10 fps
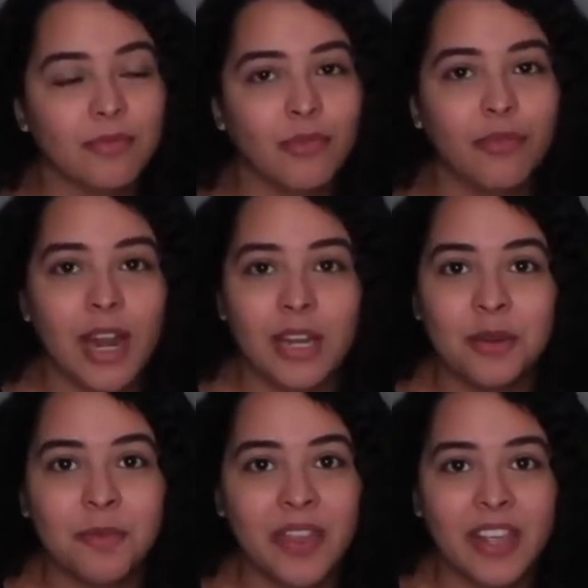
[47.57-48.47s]

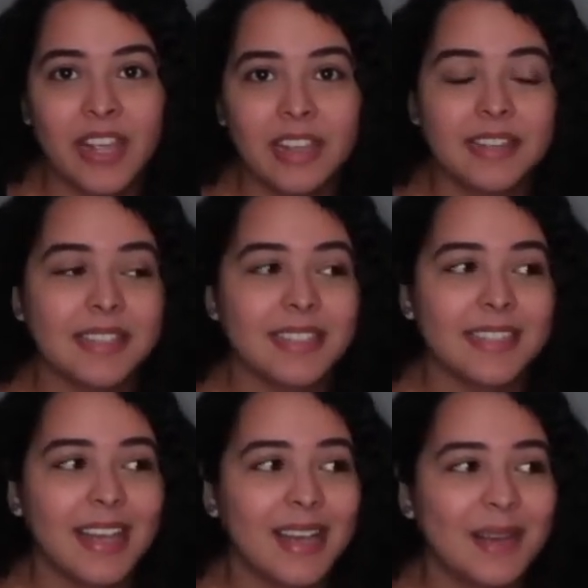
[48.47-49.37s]
random things.
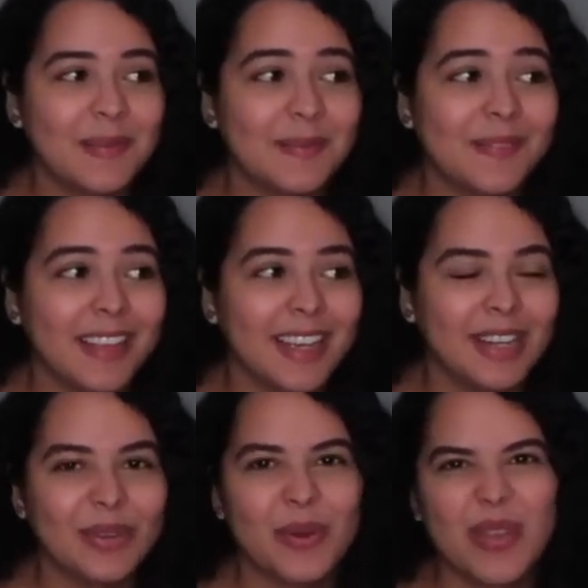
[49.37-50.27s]
I
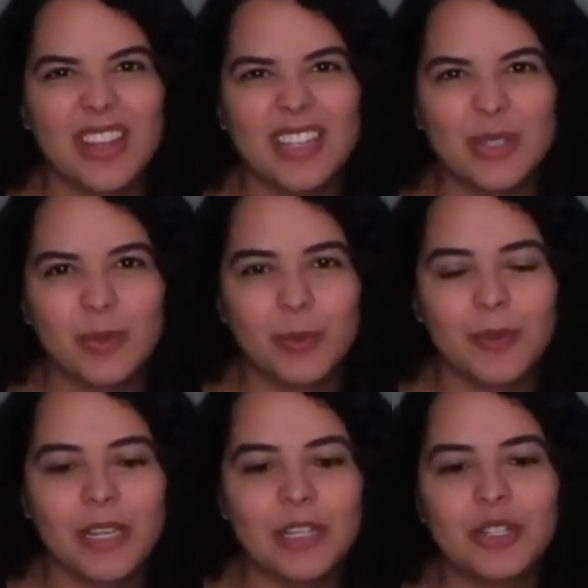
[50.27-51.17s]
don't know that this will
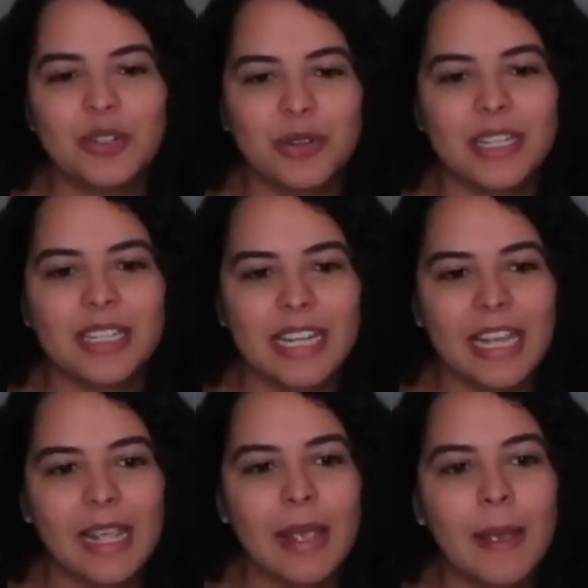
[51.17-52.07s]
be
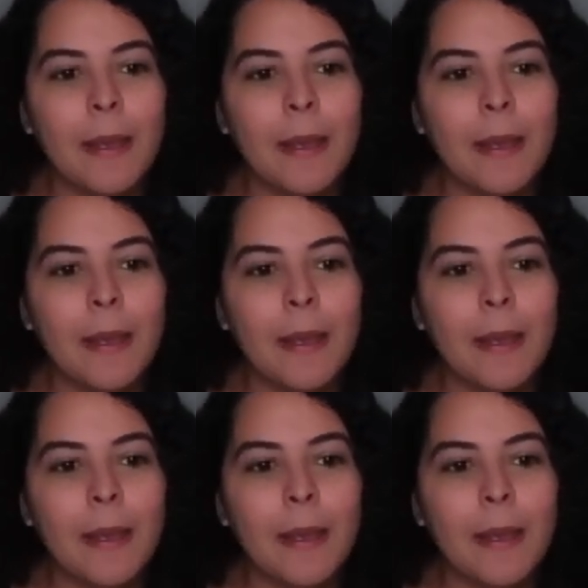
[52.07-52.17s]
strictly